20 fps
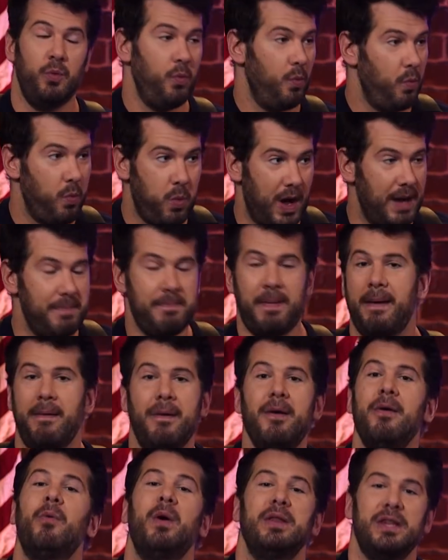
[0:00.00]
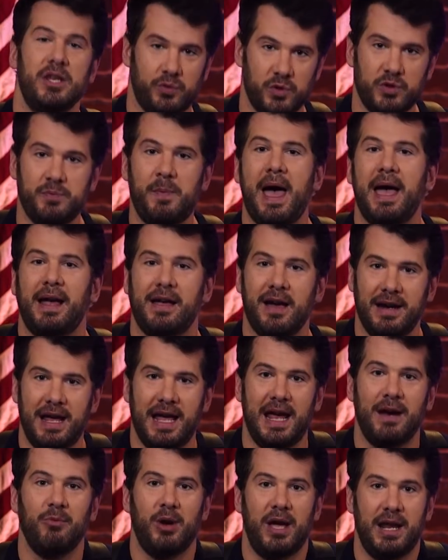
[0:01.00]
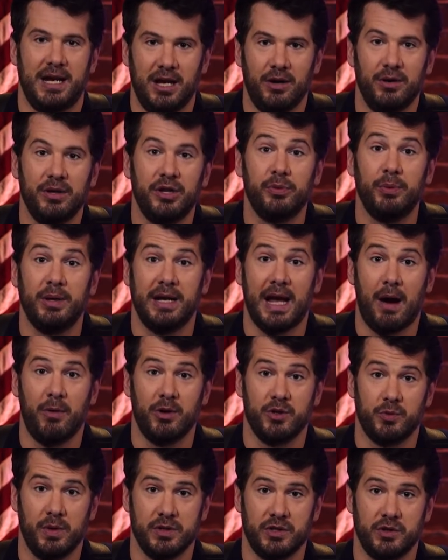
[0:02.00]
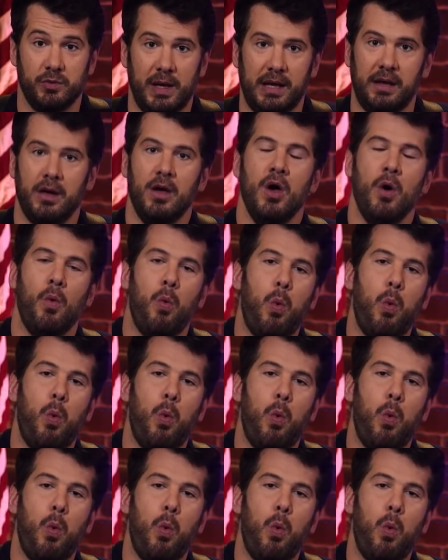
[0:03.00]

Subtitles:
when this was back on AM radio and 3 hours once a week.